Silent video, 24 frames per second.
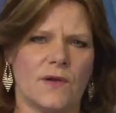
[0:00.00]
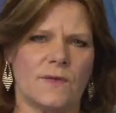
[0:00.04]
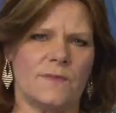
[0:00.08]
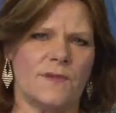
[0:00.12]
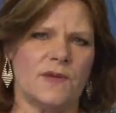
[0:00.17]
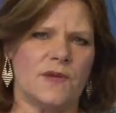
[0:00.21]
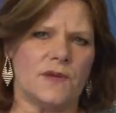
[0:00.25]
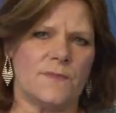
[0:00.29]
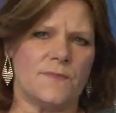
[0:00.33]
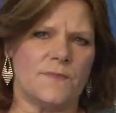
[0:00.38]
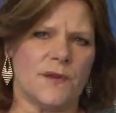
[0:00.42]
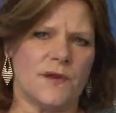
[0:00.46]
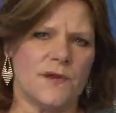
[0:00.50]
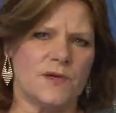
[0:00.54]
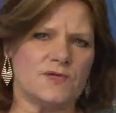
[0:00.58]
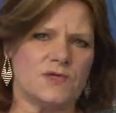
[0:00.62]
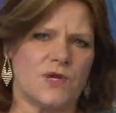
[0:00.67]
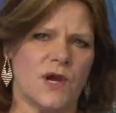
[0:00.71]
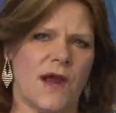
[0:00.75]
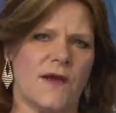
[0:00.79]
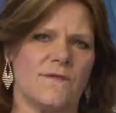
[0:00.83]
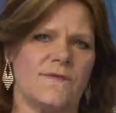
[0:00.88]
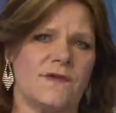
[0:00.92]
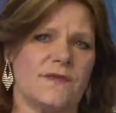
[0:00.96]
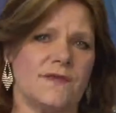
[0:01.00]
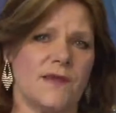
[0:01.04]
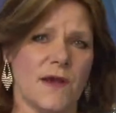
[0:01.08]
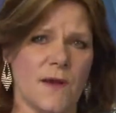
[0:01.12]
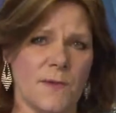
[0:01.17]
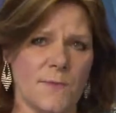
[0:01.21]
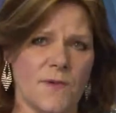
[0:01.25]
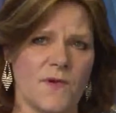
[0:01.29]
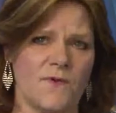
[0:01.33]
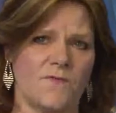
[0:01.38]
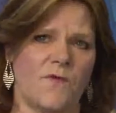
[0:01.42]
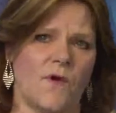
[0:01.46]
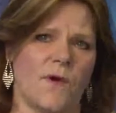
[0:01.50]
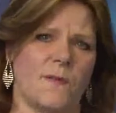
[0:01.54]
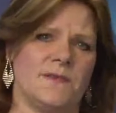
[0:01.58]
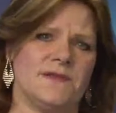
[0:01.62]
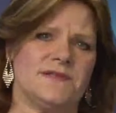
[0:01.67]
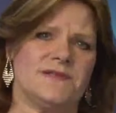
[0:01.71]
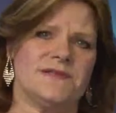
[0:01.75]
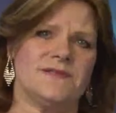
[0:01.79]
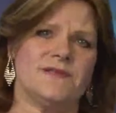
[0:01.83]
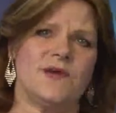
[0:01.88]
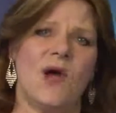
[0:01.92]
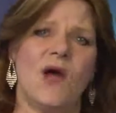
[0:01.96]
Community Players are having their
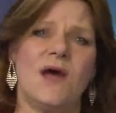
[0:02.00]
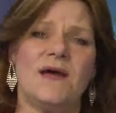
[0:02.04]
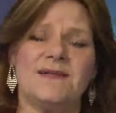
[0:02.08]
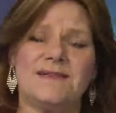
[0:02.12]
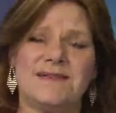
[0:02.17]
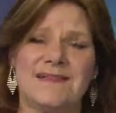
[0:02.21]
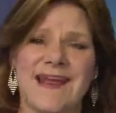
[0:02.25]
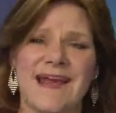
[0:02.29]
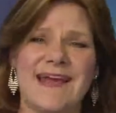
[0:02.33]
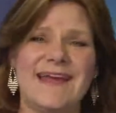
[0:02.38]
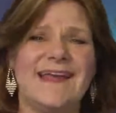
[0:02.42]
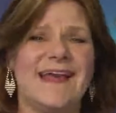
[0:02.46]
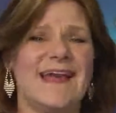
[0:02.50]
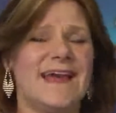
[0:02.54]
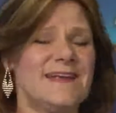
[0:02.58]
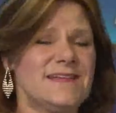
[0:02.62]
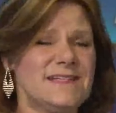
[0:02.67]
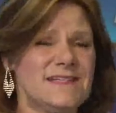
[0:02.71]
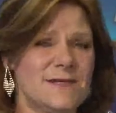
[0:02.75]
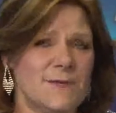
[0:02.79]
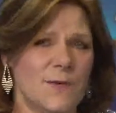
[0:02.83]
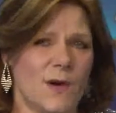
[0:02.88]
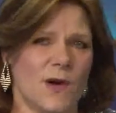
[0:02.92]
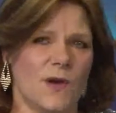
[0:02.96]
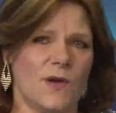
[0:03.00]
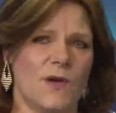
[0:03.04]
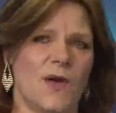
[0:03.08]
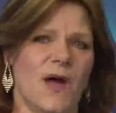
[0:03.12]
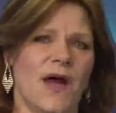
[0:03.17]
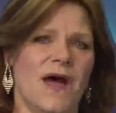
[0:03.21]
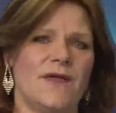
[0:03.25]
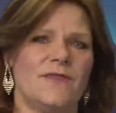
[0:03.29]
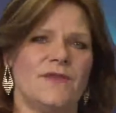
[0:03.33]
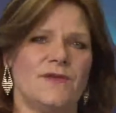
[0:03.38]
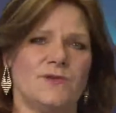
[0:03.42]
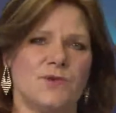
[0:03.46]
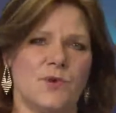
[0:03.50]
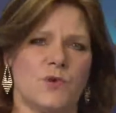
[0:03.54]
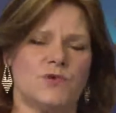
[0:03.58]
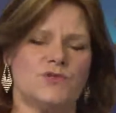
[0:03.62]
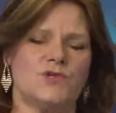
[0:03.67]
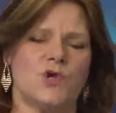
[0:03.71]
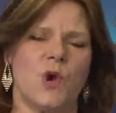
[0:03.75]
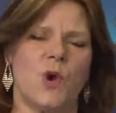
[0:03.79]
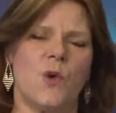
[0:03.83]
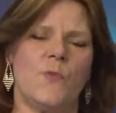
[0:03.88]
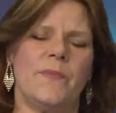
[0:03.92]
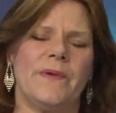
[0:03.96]
performances tonight and tomorrow. The
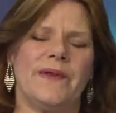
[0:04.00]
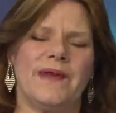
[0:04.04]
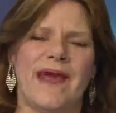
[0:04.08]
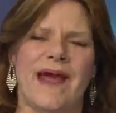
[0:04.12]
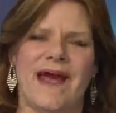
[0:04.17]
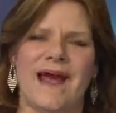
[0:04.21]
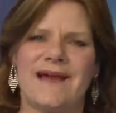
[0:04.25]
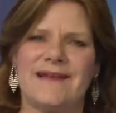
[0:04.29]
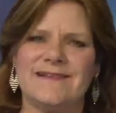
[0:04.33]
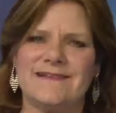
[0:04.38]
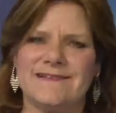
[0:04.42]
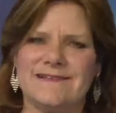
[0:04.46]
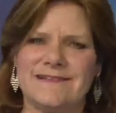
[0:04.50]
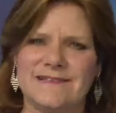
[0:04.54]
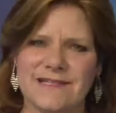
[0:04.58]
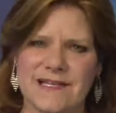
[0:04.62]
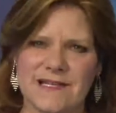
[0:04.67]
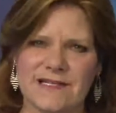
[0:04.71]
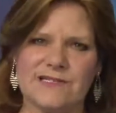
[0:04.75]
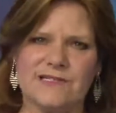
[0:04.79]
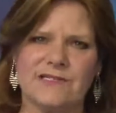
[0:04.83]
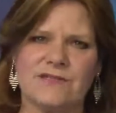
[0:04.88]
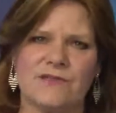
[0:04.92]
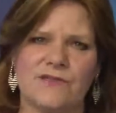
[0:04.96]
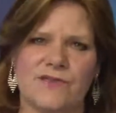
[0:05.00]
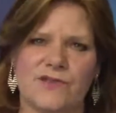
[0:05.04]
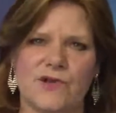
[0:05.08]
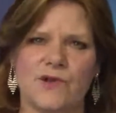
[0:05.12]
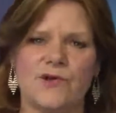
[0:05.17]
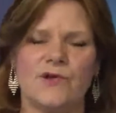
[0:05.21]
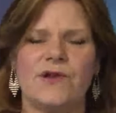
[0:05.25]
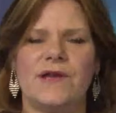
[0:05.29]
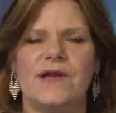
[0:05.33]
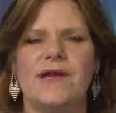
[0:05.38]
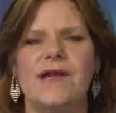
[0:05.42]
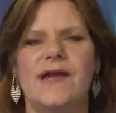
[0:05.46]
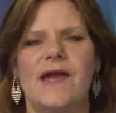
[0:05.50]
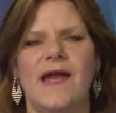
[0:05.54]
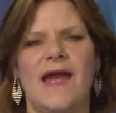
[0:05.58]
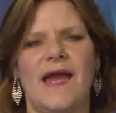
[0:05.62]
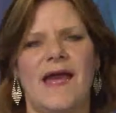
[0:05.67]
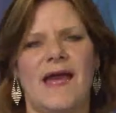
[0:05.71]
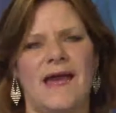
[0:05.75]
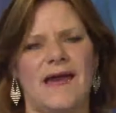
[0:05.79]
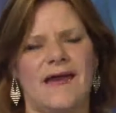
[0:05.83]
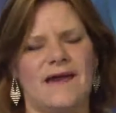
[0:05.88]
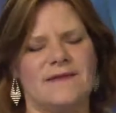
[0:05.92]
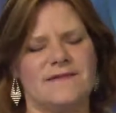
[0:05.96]
doors open at 6:30,
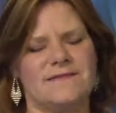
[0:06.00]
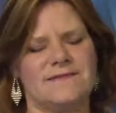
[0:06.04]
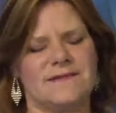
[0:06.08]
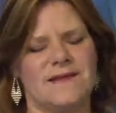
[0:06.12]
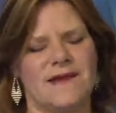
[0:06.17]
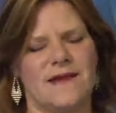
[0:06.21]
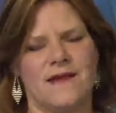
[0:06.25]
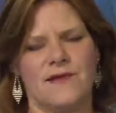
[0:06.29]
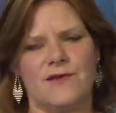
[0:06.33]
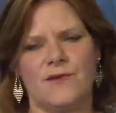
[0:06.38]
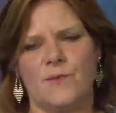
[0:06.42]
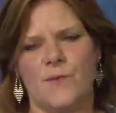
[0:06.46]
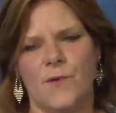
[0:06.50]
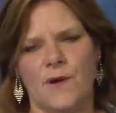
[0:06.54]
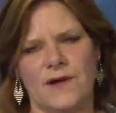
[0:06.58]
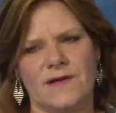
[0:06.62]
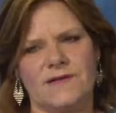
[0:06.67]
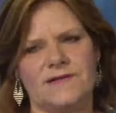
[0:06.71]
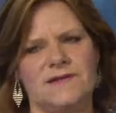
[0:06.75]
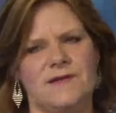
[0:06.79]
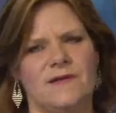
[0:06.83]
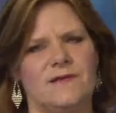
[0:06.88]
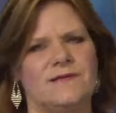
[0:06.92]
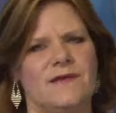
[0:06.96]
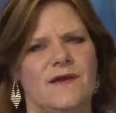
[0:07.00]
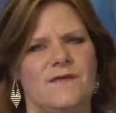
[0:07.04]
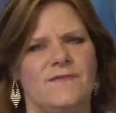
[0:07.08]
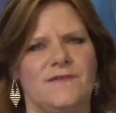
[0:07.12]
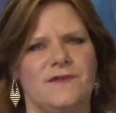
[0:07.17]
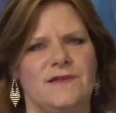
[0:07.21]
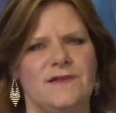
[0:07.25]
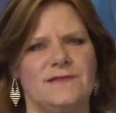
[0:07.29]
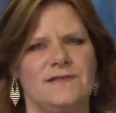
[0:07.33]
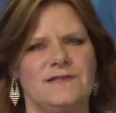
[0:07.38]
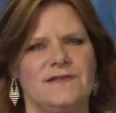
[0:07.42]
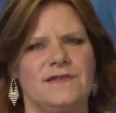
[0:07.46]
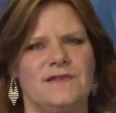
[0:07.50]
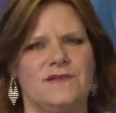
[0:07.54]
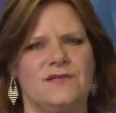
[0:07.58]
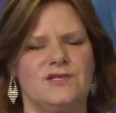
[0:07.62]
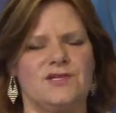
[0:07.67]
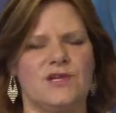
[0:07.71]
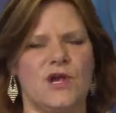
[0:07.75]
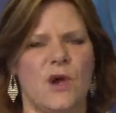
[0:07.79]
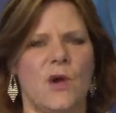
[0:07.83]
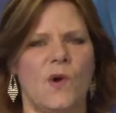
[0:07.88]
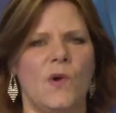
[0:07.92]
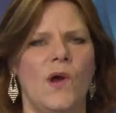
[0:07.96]
and you want to definitely see the
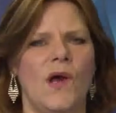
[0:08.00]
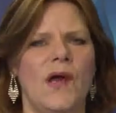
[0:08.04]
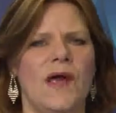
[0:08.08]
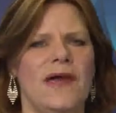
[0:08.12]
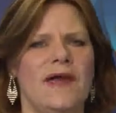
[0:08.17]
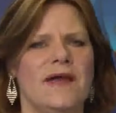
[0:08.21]
show.